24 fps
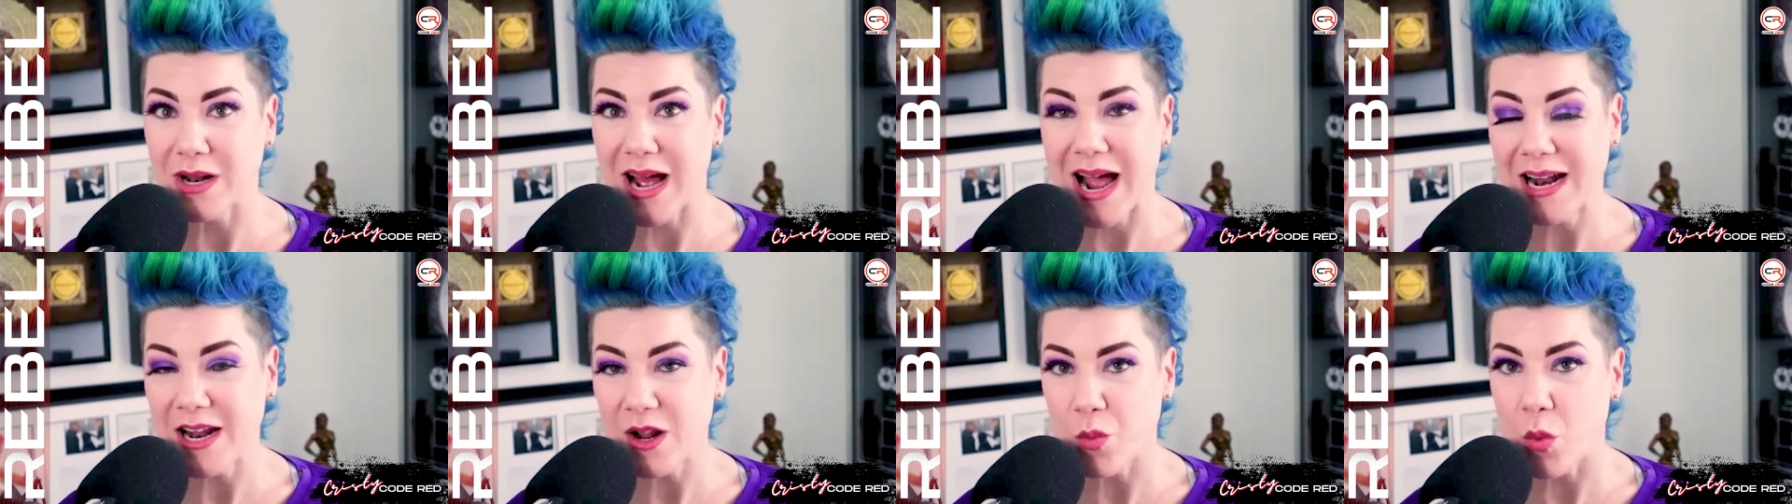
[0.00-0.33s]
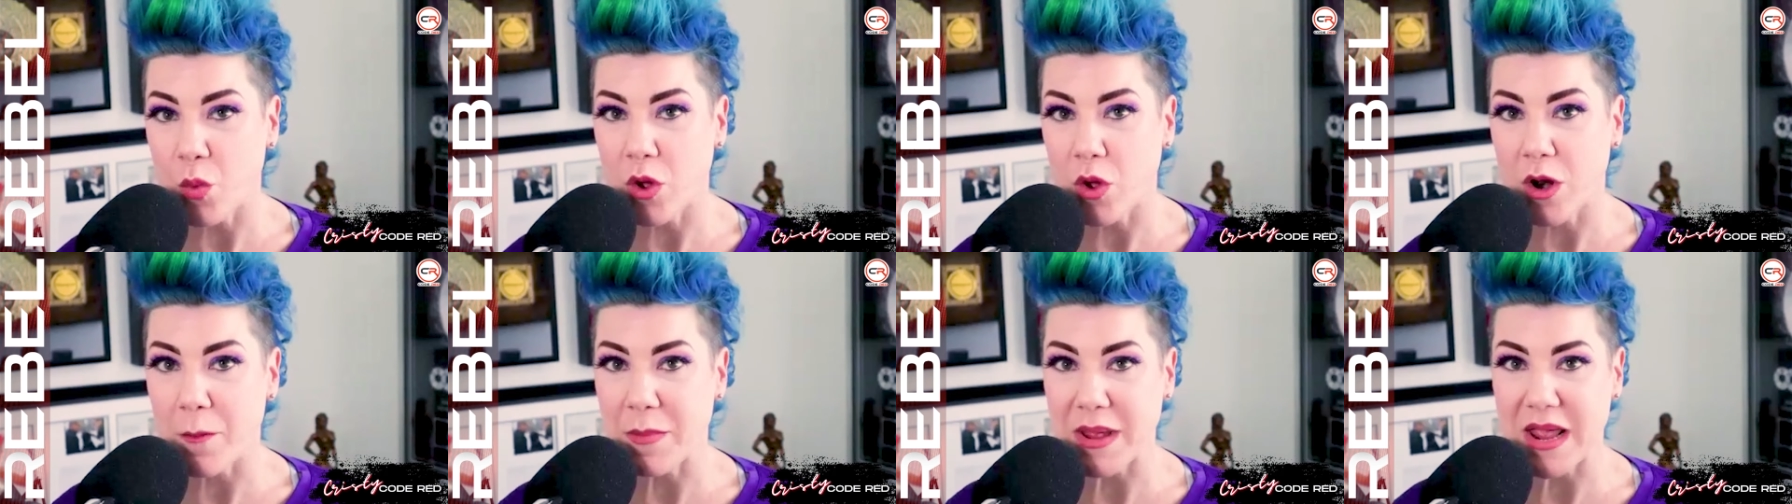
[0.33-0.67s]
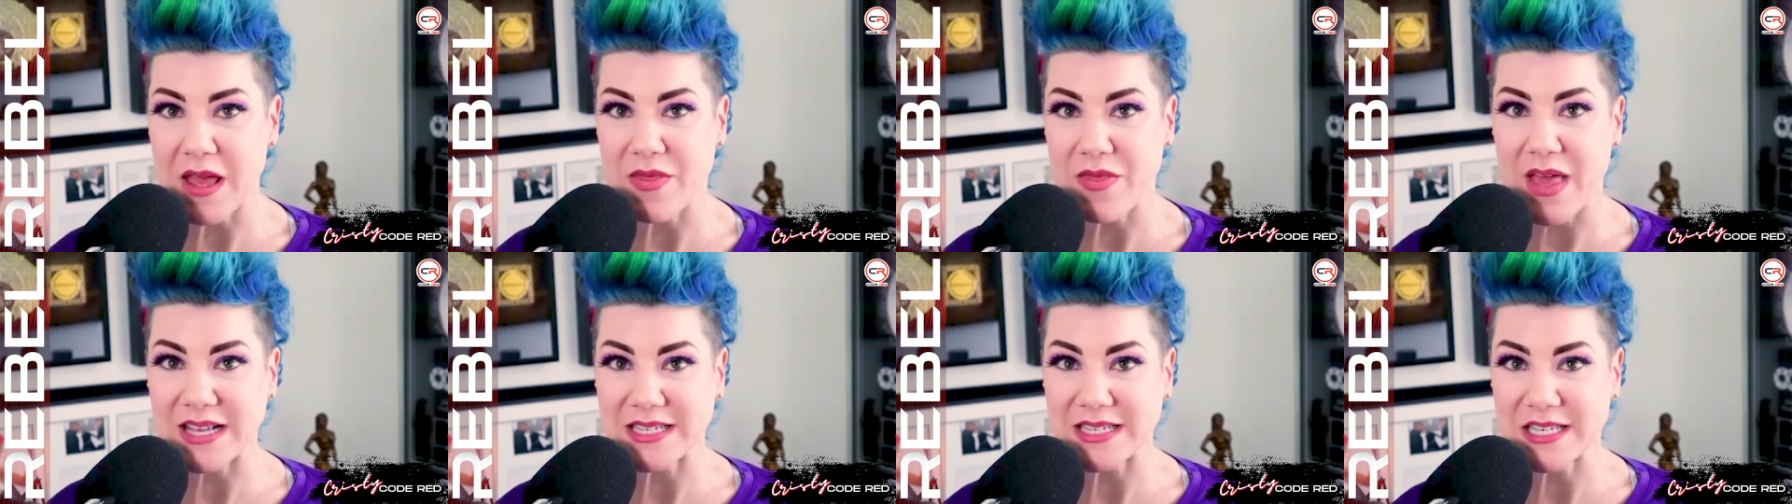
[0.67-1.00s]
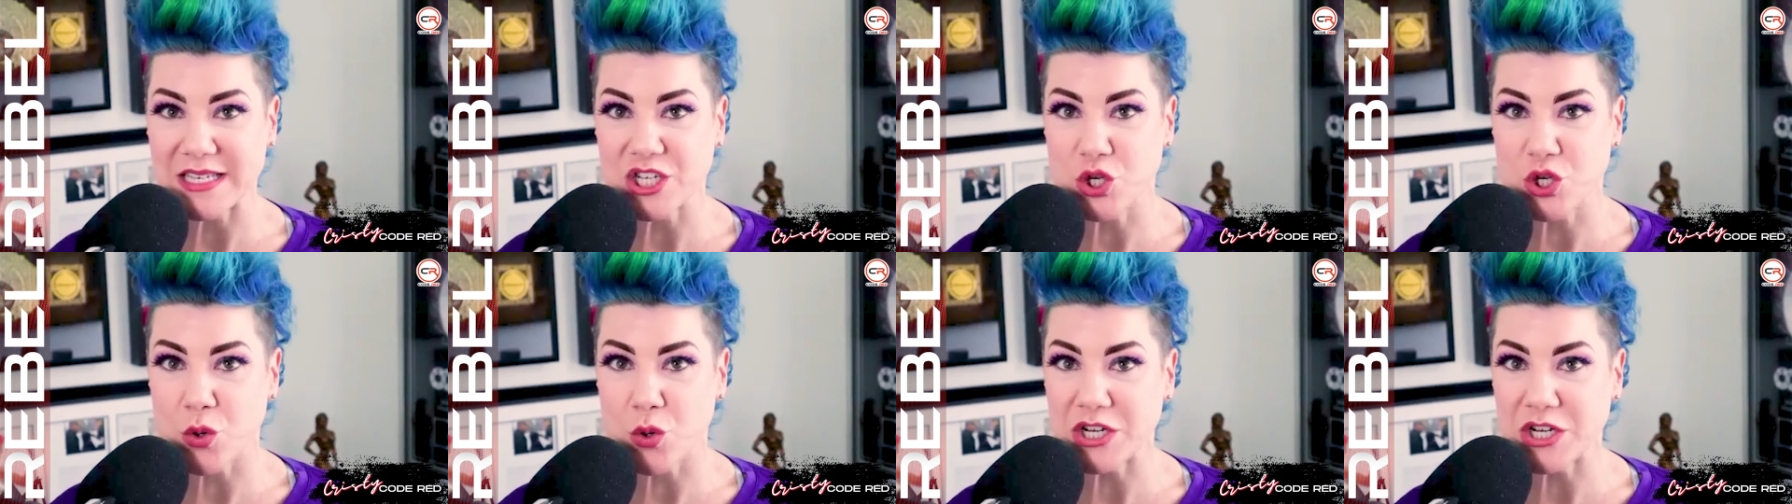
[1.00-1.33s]
I didn't want to be in that
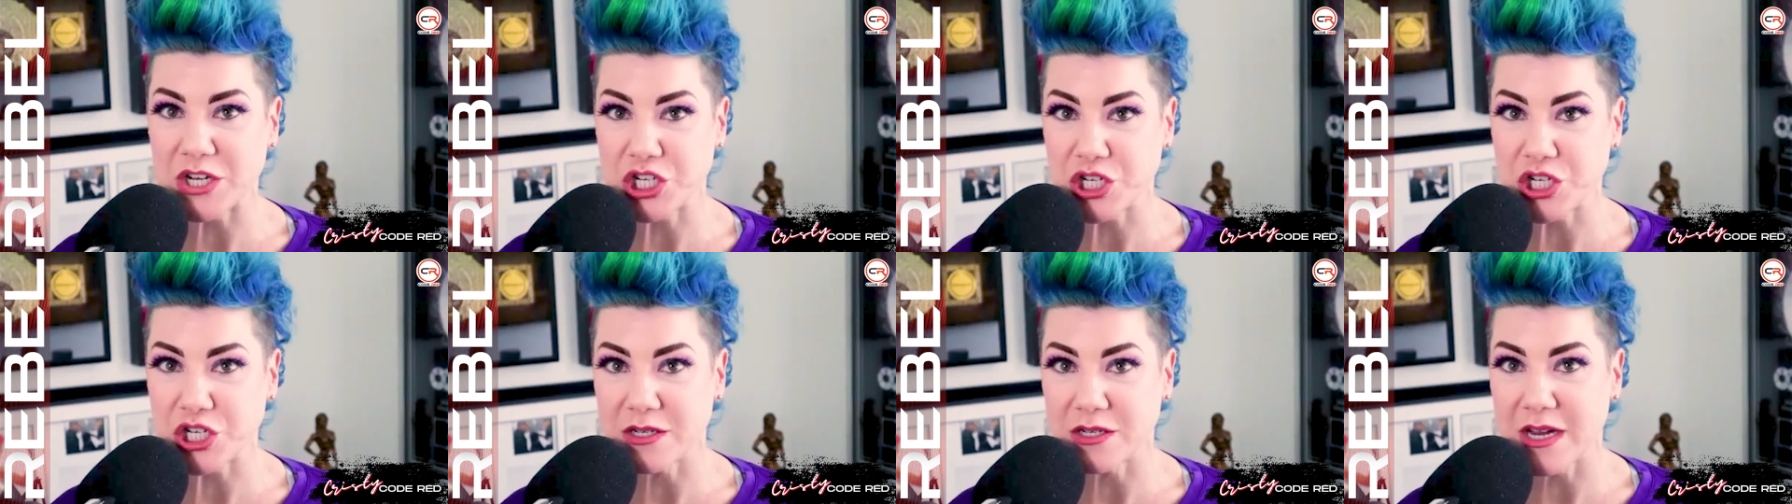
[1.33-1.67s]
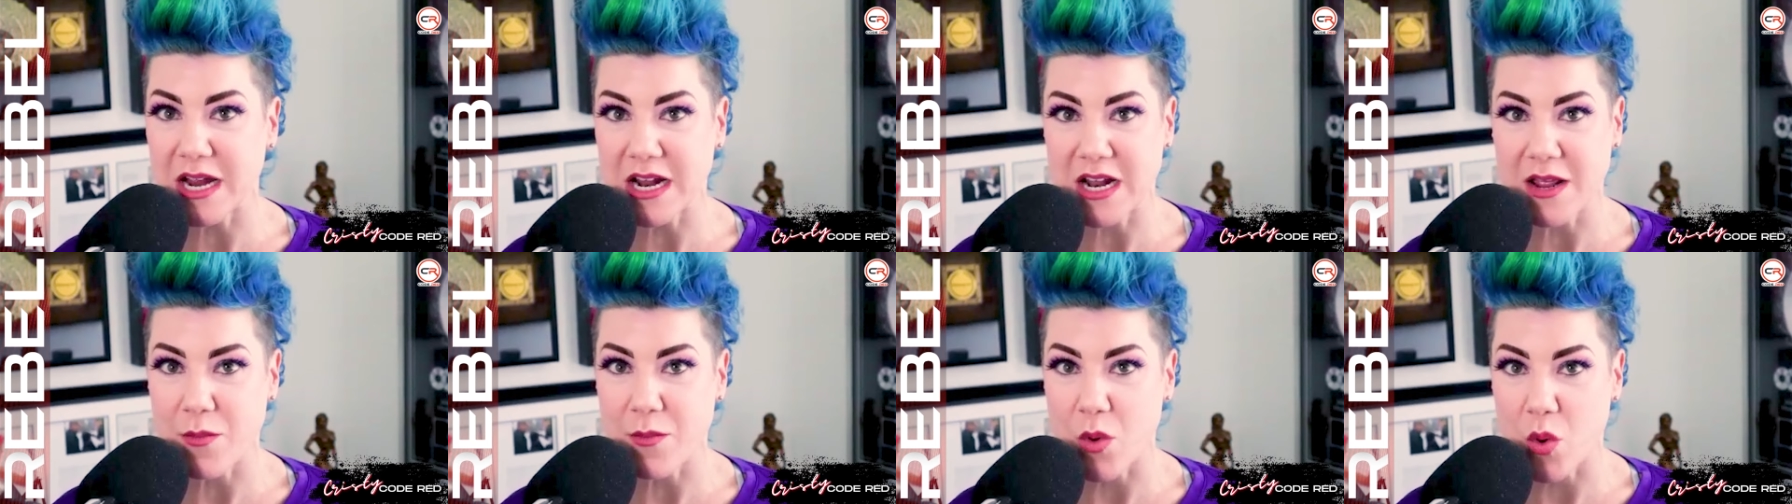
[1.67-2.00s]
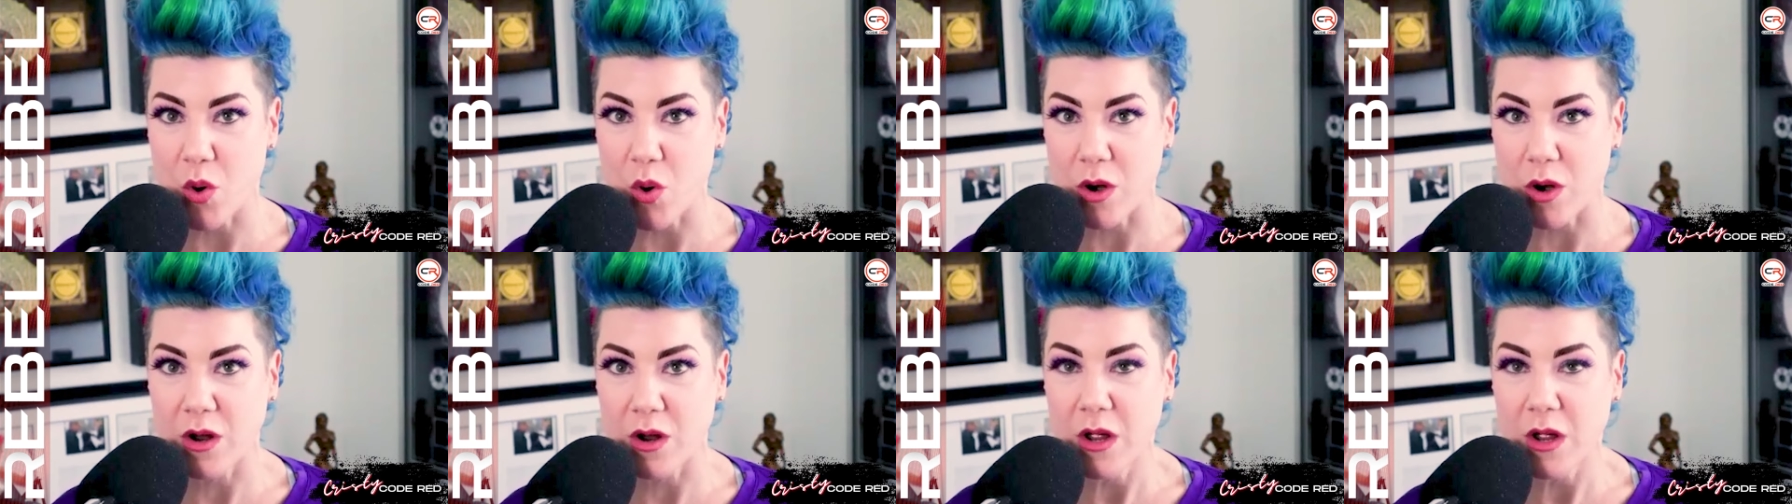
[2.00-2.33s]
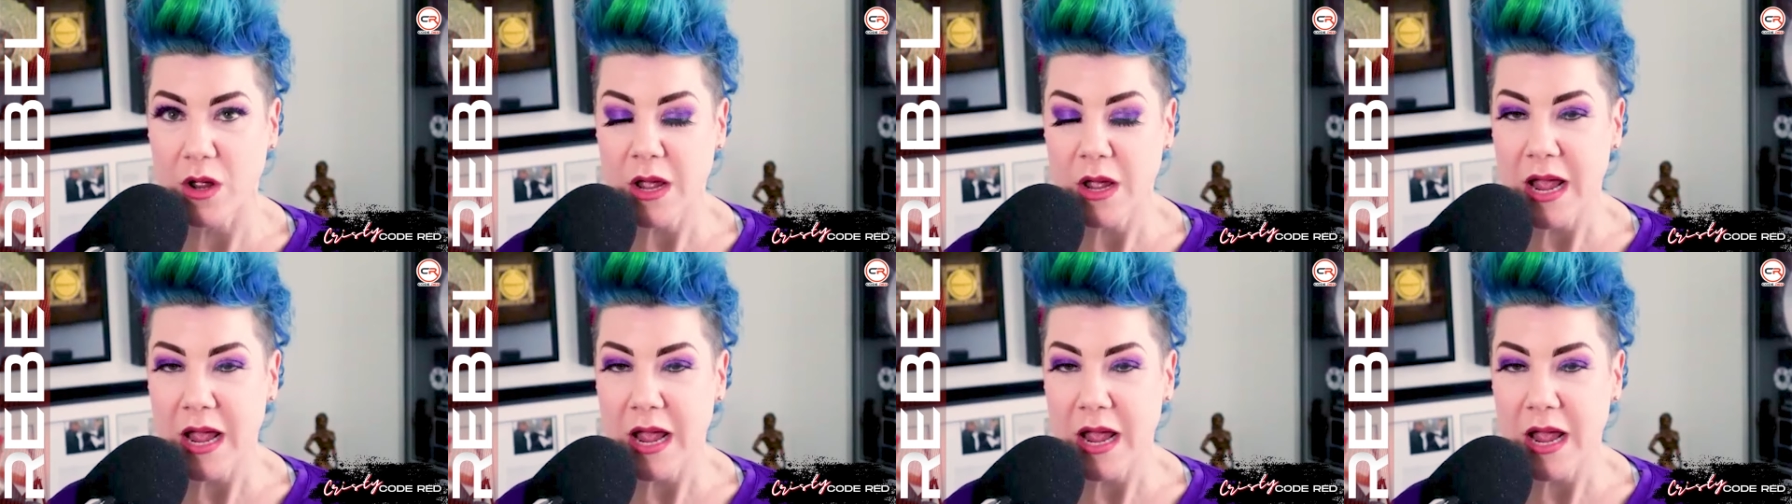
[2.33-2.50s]
situation anymore.